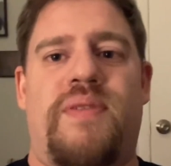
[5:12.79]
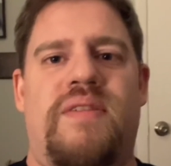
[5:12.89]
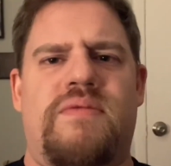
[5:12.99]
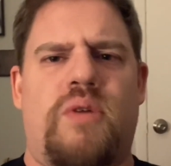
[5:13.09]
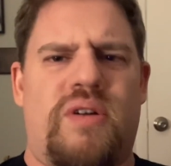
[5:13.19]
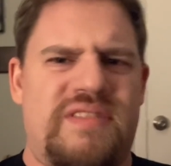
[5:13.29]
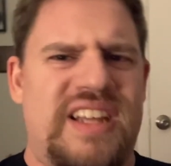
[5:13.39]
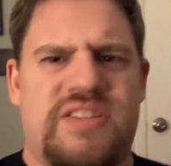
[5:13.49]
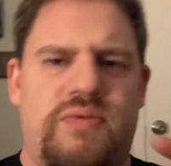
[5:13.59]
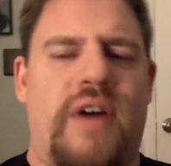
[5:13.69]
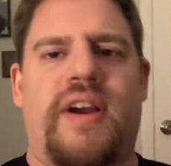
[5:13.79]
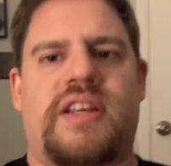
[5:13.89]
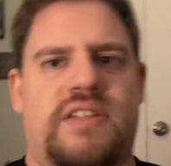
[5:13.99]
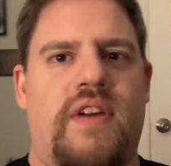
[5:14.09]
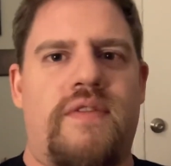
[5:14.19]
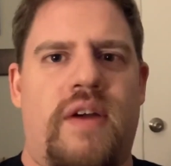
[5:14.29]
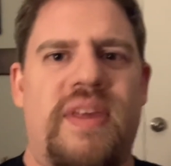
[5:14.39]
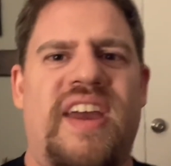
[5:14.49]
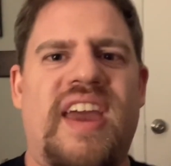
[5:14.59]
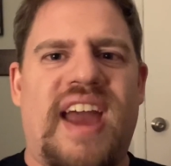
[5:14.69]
or these relics from of the